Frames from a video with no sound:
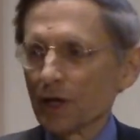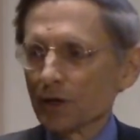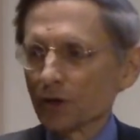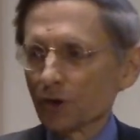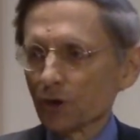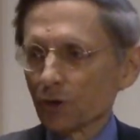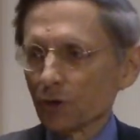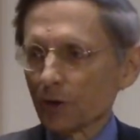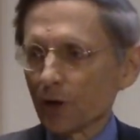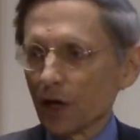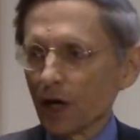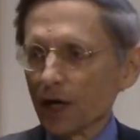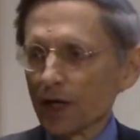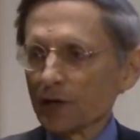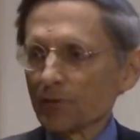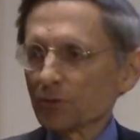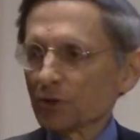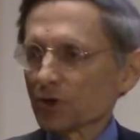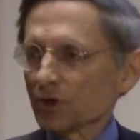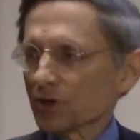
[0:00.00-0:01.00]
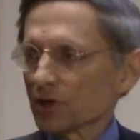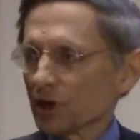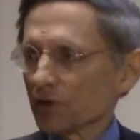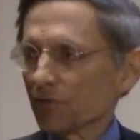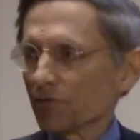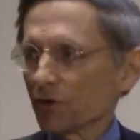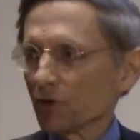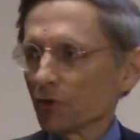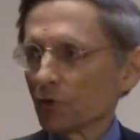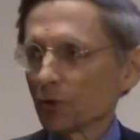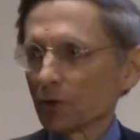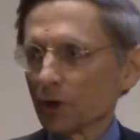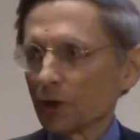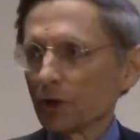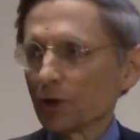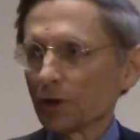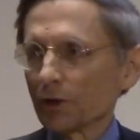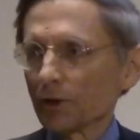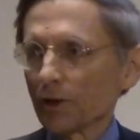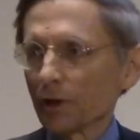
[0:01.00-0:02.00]
So I'm just giving you
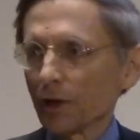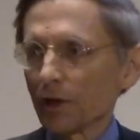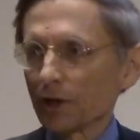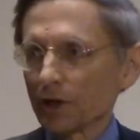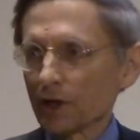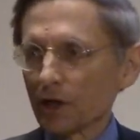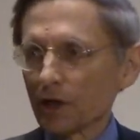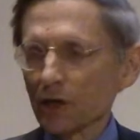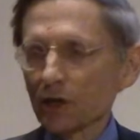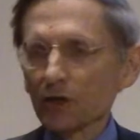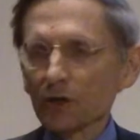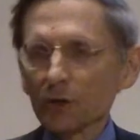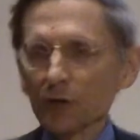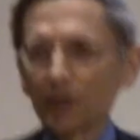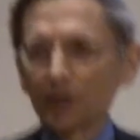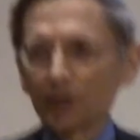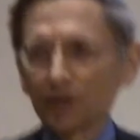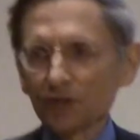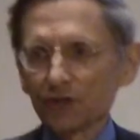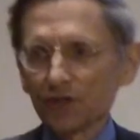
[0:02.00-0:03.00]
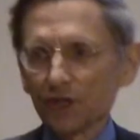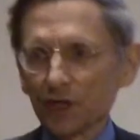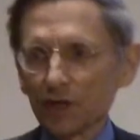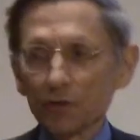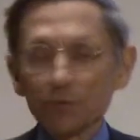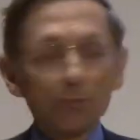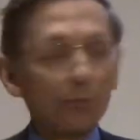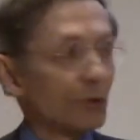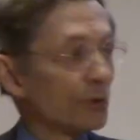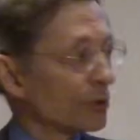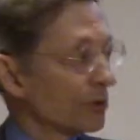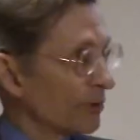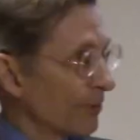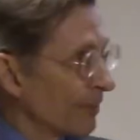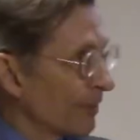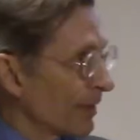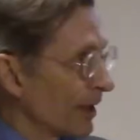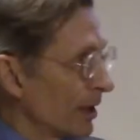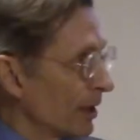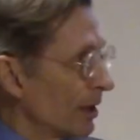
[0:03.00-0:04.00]
a concrete example.
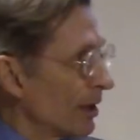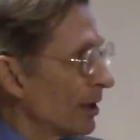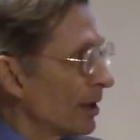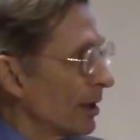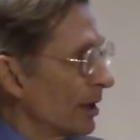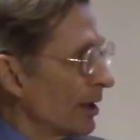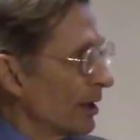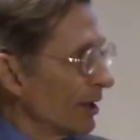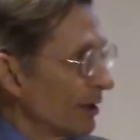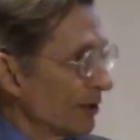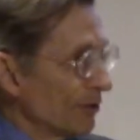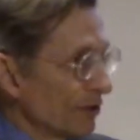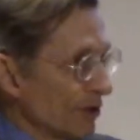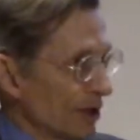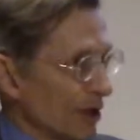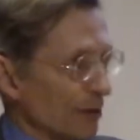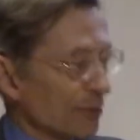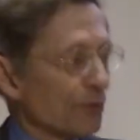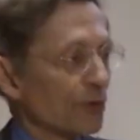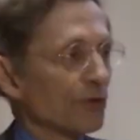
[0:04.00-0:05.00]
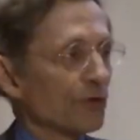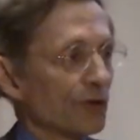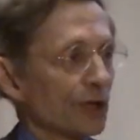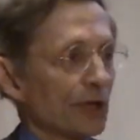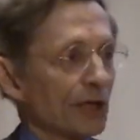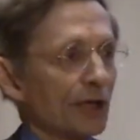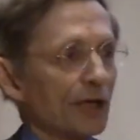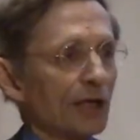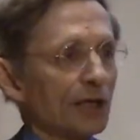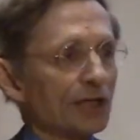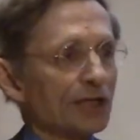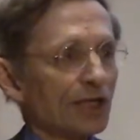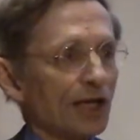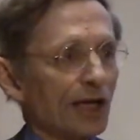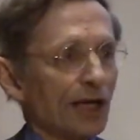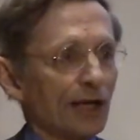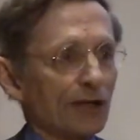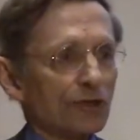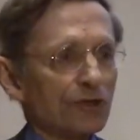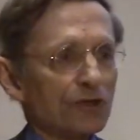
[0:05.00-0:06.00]
In the empathy
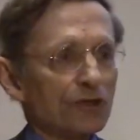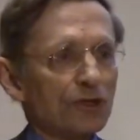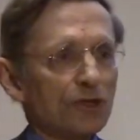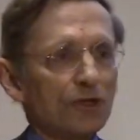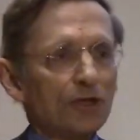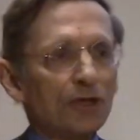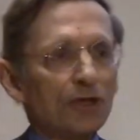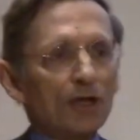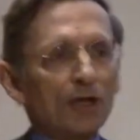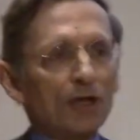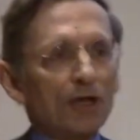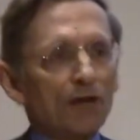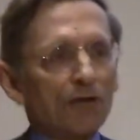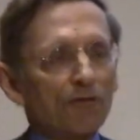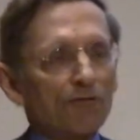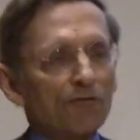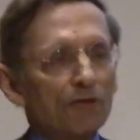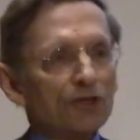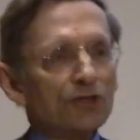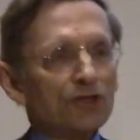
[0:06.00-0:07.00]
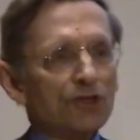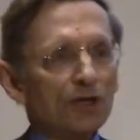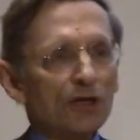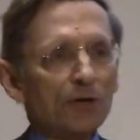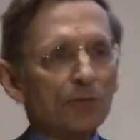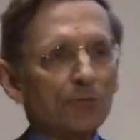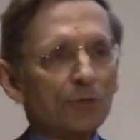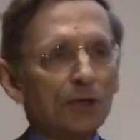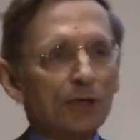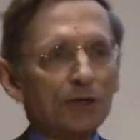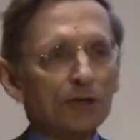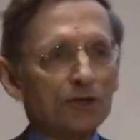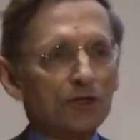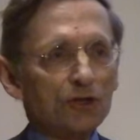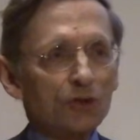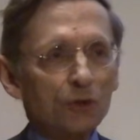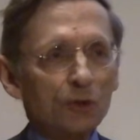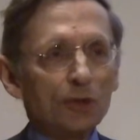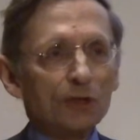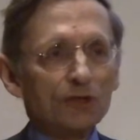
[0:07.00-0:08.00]
context, this company is
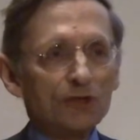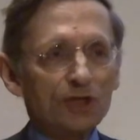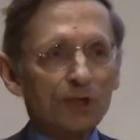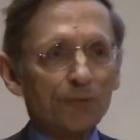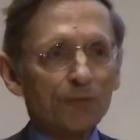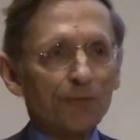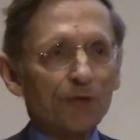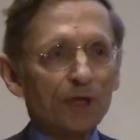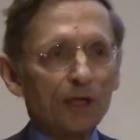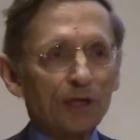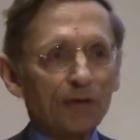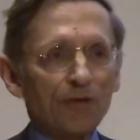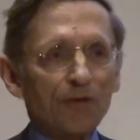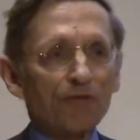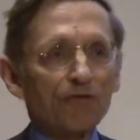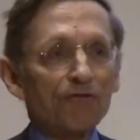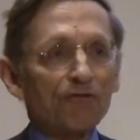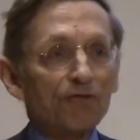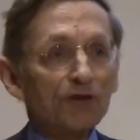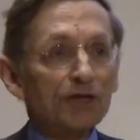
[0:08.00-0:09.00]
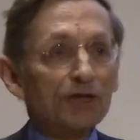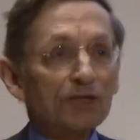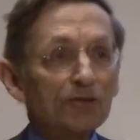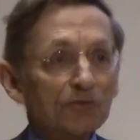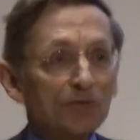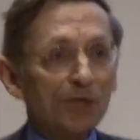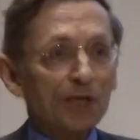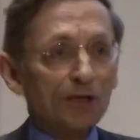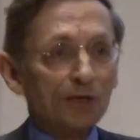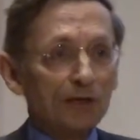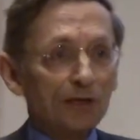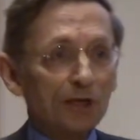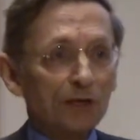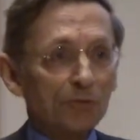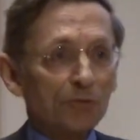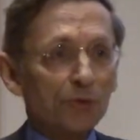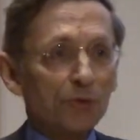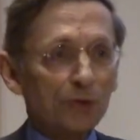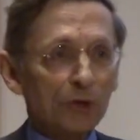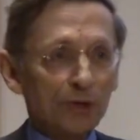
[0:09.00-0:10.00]
doing something fundamentally
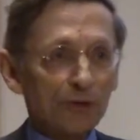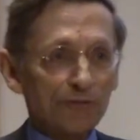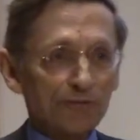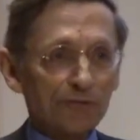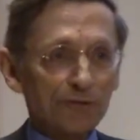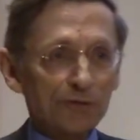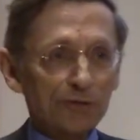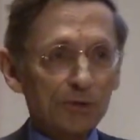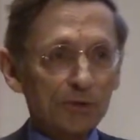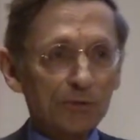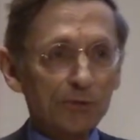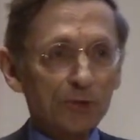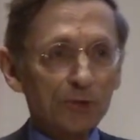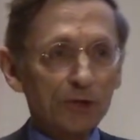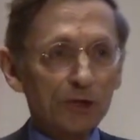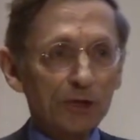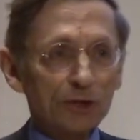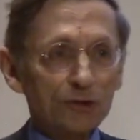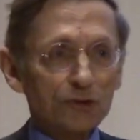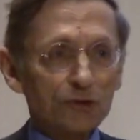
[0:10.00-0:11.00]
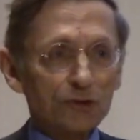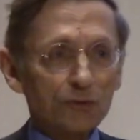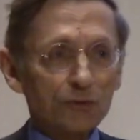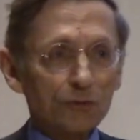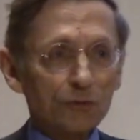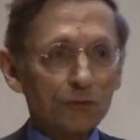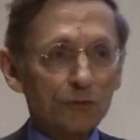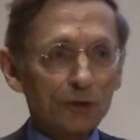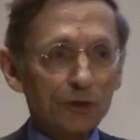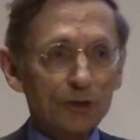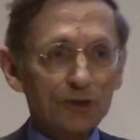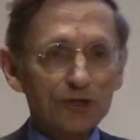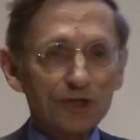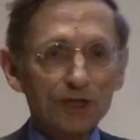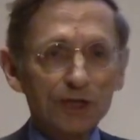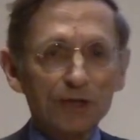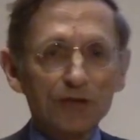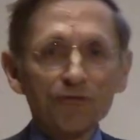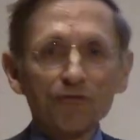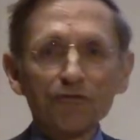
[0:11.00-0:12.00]
important for the communities where it's
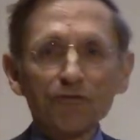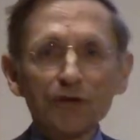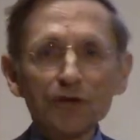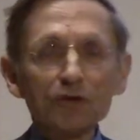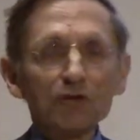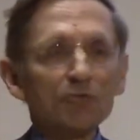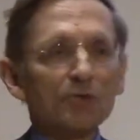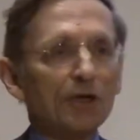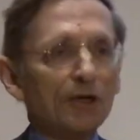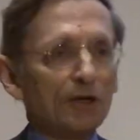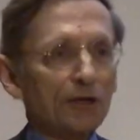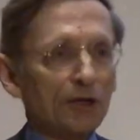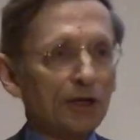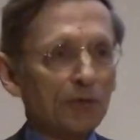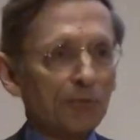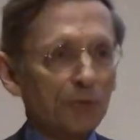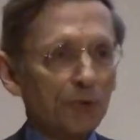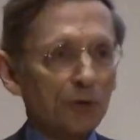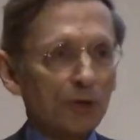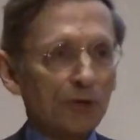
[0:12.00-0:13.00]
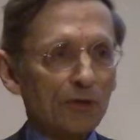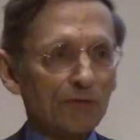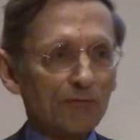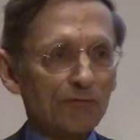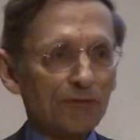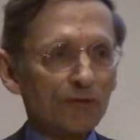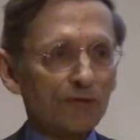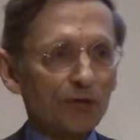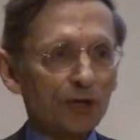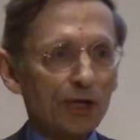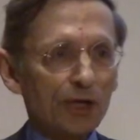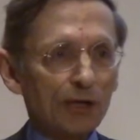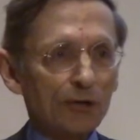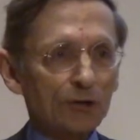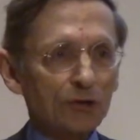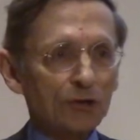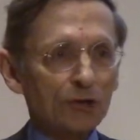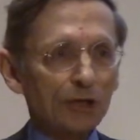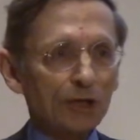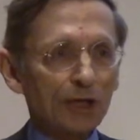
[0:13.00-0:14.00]
in, fundamentally important for the
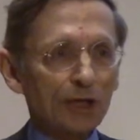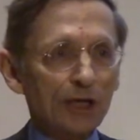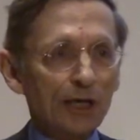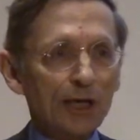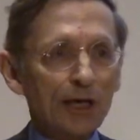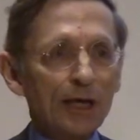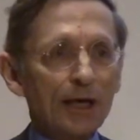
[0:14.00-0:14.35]
country.